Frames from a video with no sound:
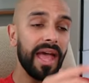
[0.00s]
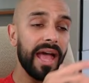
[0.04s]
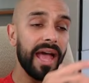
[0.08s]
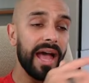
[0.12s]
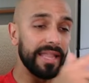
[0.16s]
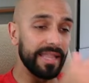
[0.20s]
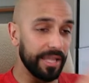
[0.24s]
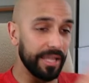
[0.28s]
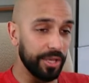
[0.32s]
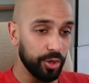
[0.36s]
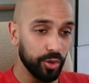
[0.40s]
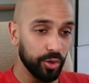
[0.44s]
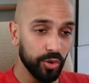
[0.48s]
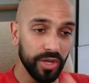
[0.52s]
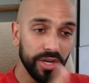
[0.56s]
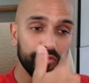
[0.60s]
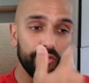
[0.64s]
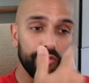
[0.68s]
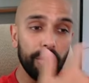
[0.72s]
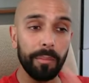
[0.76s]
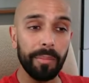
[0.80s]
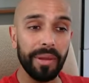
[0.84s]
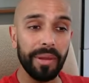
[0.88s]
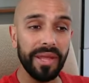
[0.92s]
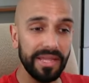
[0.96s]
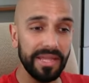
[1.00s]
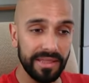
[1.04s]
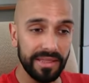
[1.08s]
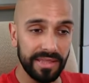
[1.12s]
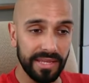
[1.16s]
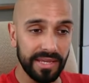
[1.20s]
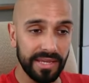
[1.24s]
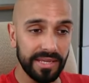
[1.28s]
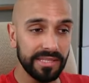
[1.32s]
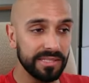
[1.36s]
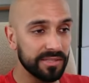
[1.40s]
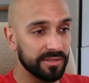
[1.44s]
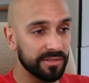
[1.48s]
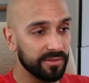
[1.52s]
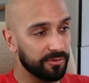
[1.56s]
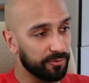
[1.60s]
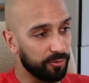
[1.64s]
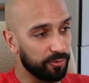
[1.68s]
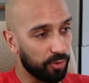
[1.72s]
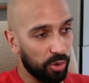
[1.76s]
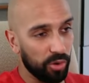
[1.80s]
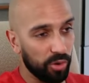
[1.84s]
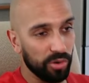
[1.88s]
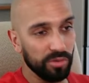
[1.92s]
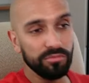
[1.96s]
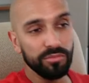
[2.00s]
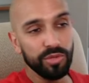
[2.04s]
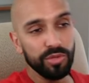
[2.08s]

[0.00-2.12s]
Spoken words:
And then you're going to repeat this for,